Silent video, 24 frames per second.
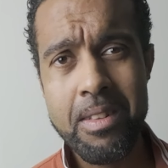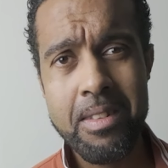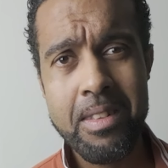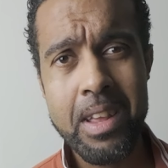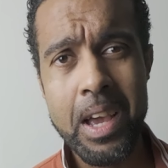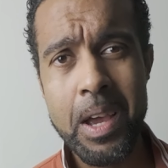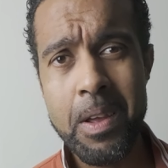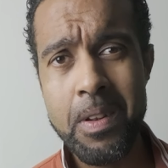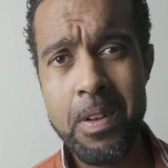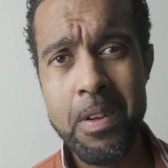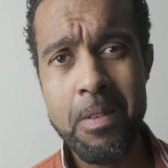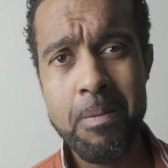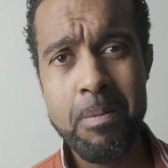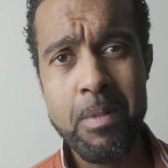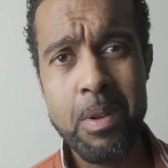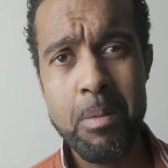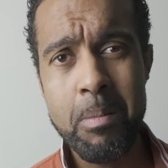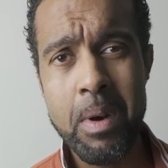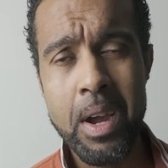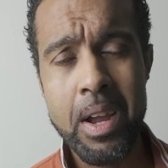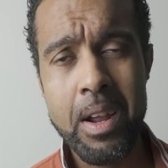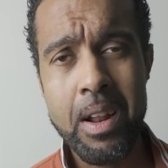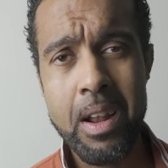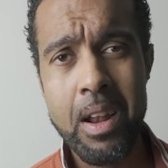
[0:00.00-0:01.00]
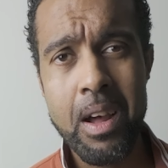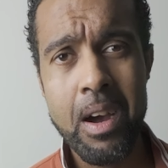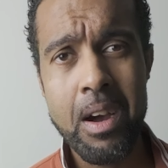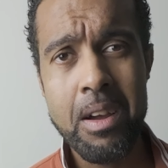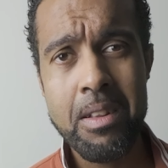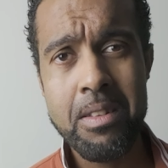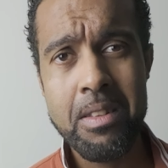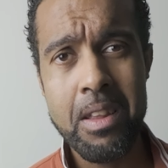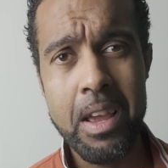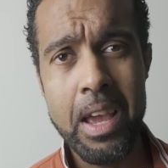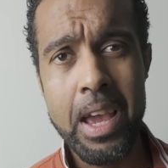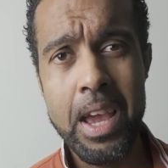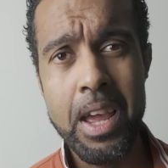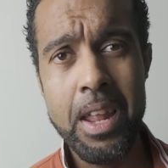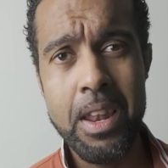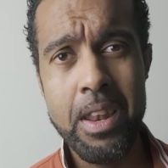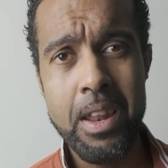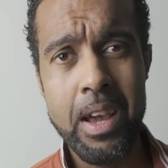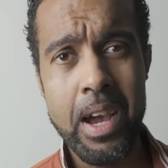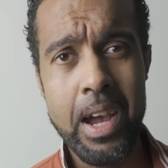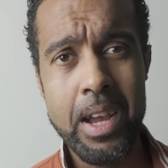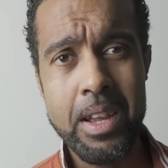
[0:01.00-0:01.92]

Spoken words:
sign up to my class and